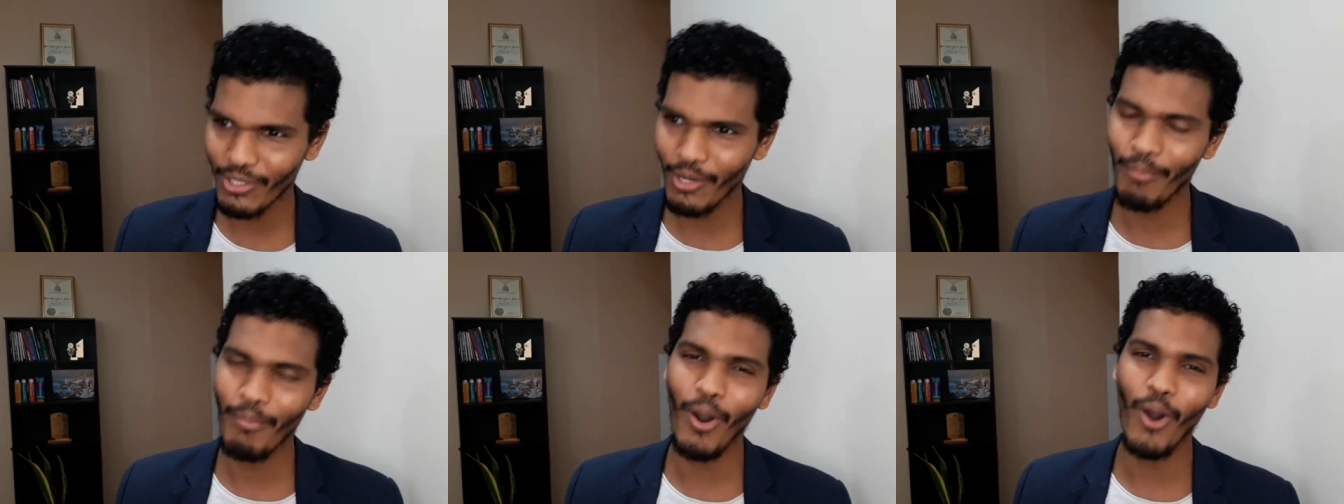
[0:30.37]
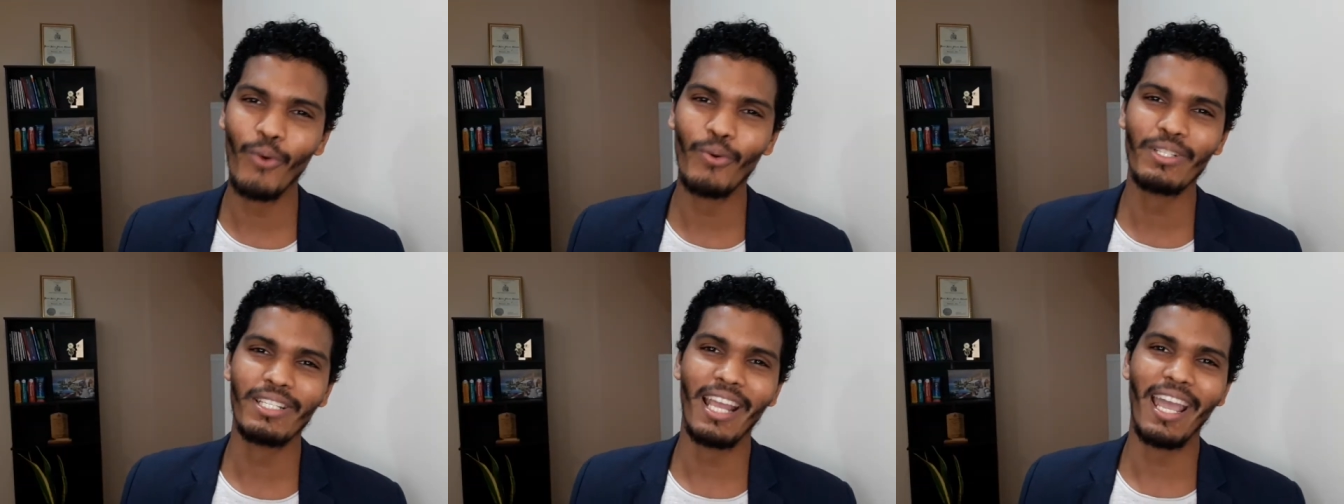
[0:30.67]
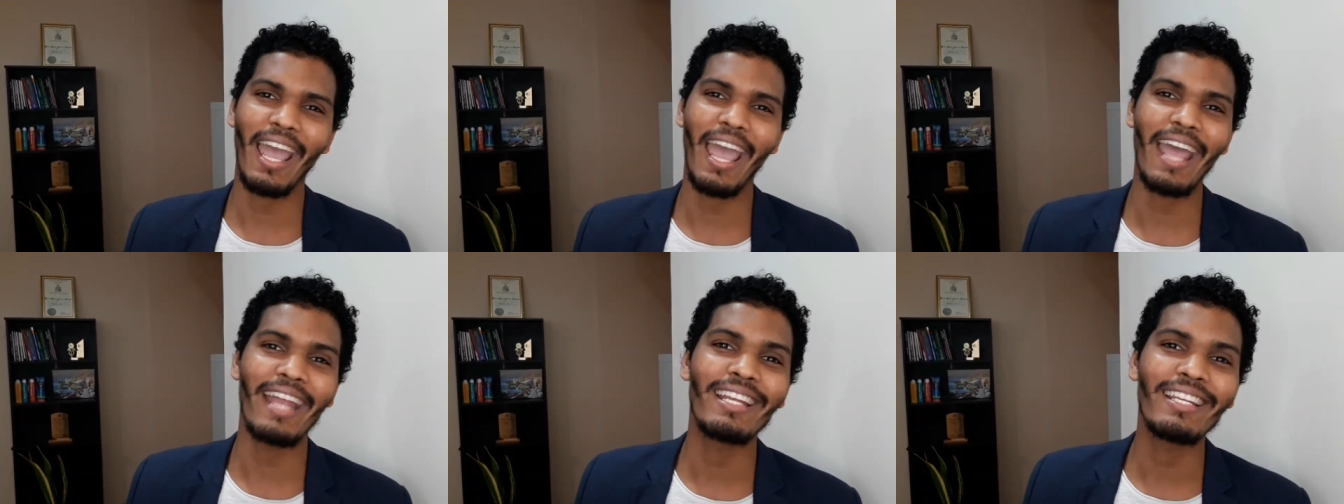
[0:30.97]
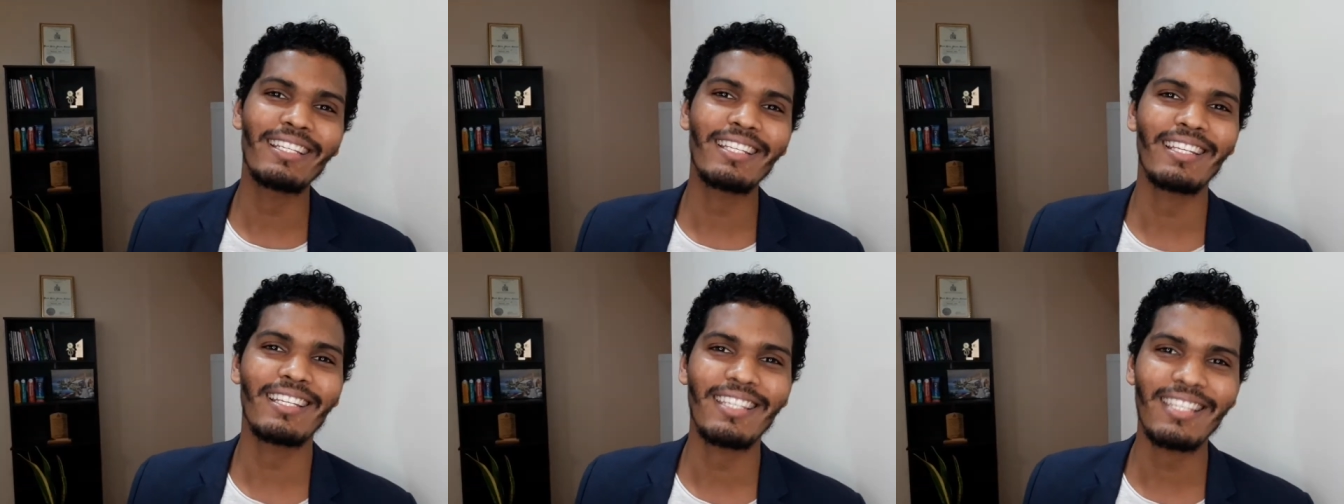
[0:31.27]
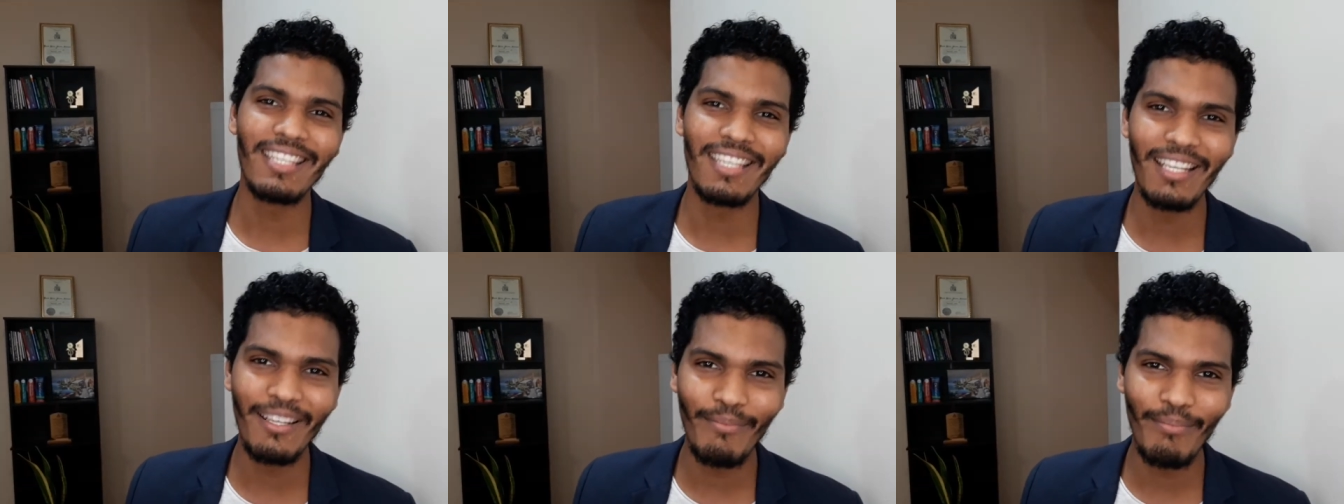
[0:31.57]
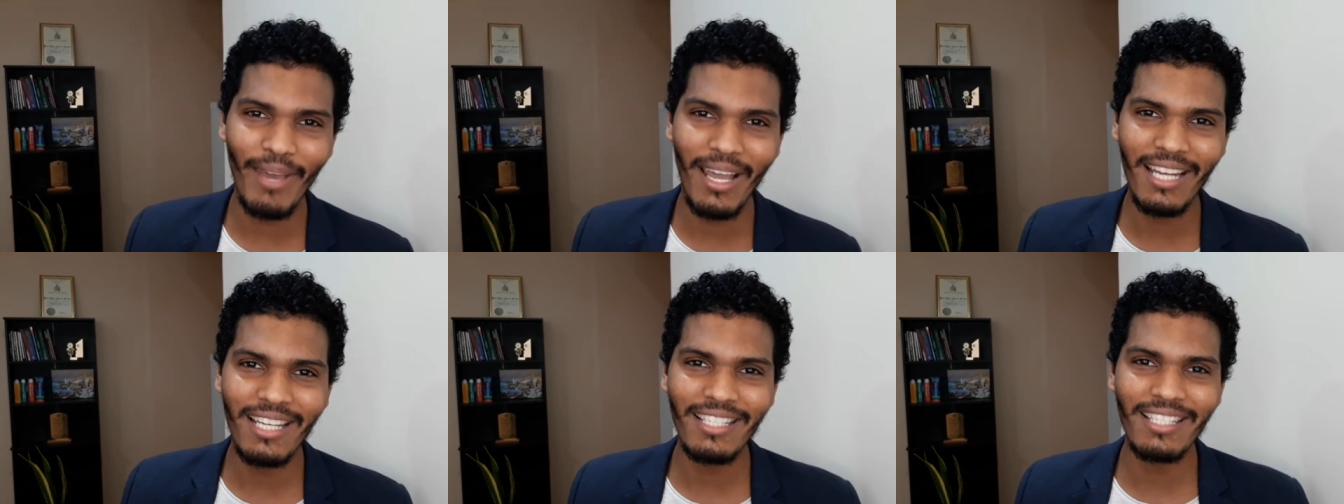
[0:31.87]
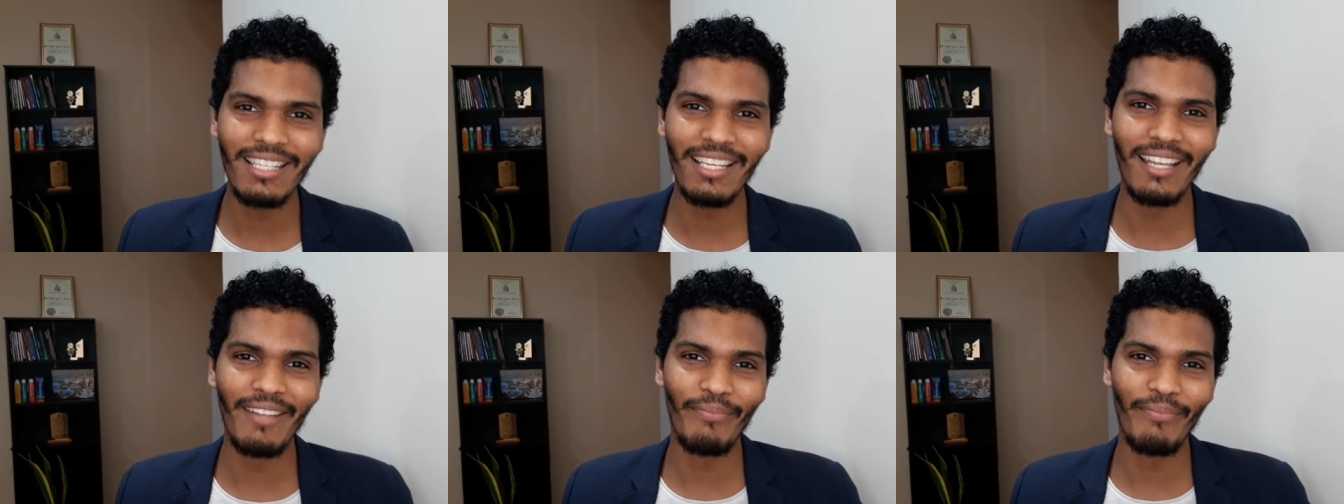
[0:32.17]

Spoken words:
about entertainment